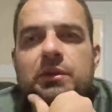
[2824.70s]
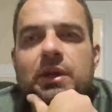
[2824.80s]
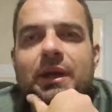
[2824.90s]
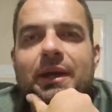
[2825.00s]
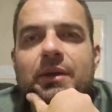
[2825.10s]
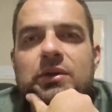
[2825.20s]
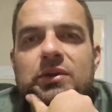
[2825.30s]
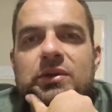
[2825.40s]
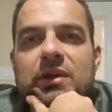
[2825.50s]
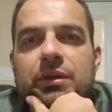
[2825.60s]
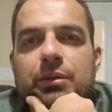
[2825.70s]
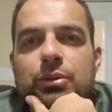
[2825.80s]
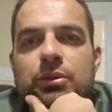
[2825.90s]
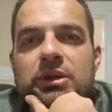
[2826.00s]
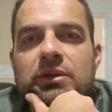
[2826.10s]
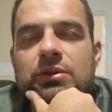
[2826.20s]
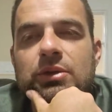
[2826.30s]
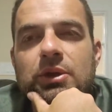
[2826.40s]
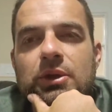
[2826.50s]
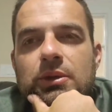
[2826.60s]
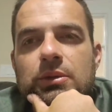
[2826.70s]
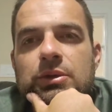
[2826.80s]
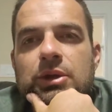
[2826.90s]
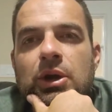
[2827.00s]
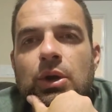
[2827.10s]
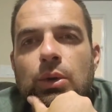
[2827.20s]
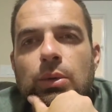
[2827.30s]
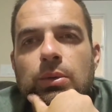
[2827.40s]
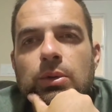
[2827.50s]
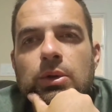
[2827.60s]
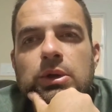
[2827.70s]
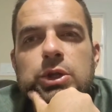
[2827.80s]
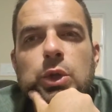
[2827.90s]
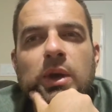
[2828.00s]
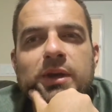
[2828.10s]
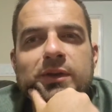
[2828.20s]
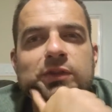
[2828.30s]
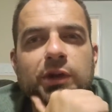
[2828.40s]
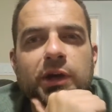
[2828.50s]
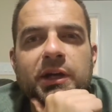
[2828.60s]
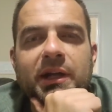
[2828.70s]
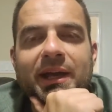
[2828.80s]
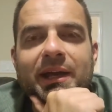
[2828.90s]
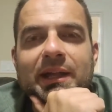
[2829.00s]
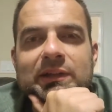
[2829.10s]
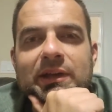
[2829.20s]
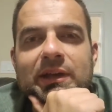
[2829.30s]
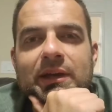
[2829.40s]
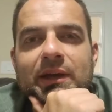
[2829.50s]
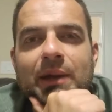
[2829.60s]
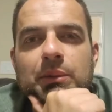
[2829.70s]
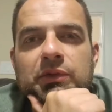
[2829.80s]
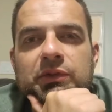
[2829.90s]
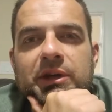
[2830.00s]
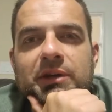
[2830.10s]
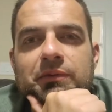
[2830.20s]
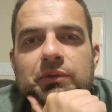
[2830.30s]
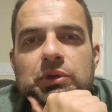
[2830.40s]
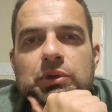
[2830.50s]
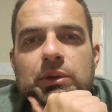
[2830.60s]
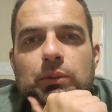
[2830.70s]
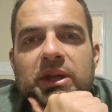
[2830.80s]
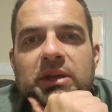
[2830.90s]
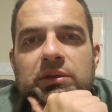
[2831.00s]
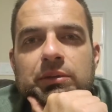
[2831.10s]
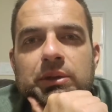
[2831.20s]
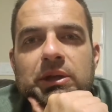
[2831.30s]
You did 3 weeks. No. You want to start at, I will start for you at week three.